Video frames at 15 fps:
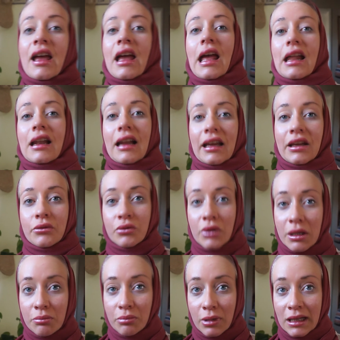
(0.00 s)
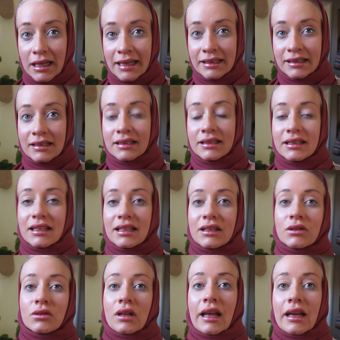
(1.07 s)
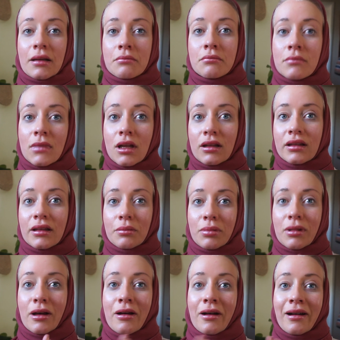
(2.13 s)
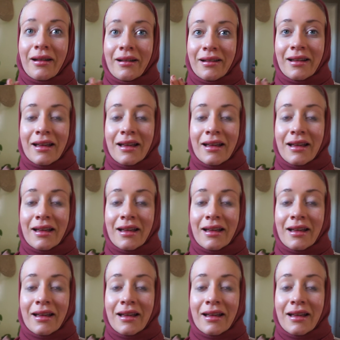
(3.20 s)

and like replant it into like multiply